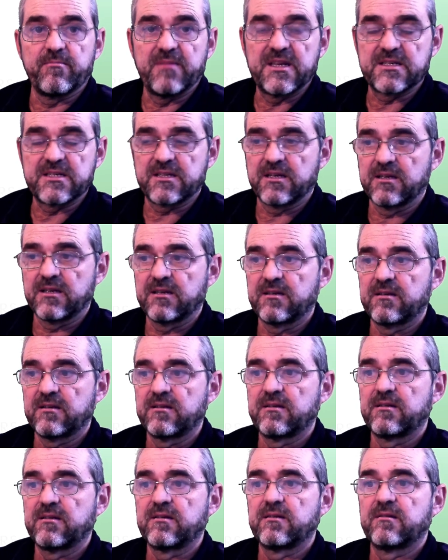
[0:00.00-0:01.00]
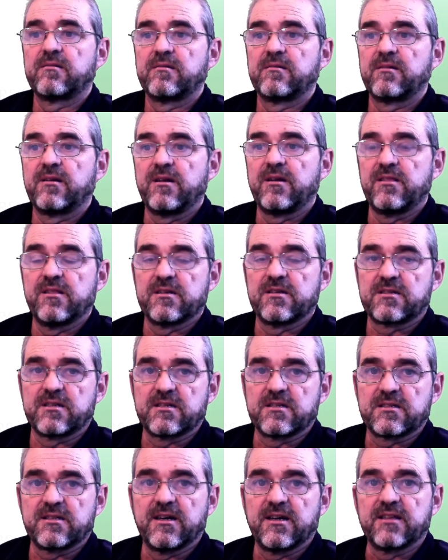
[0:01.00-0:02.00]
missing, in the
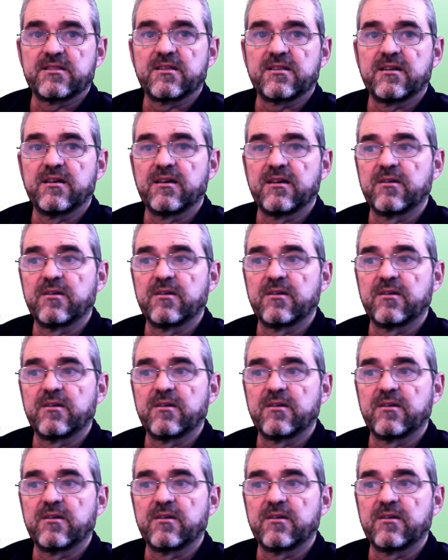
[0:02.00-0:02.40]
sense that,